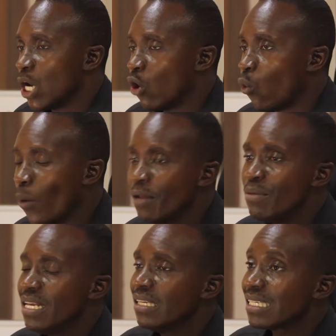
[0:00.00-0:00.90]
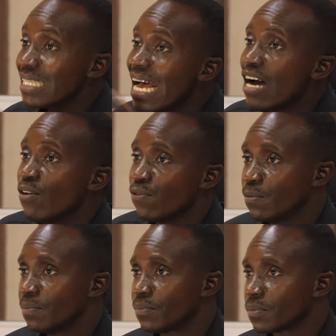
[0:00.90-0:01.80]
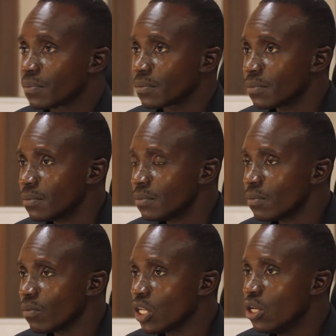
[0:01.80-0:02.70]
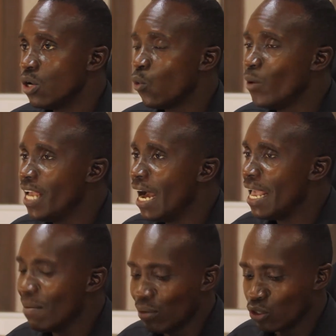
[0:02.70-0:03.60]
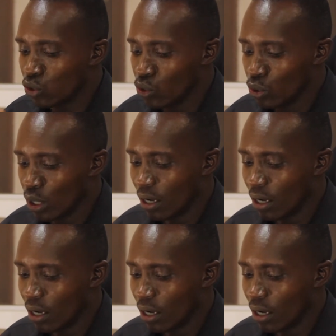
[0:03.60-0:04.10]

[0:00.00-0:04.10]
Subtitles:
When we serve, we are able to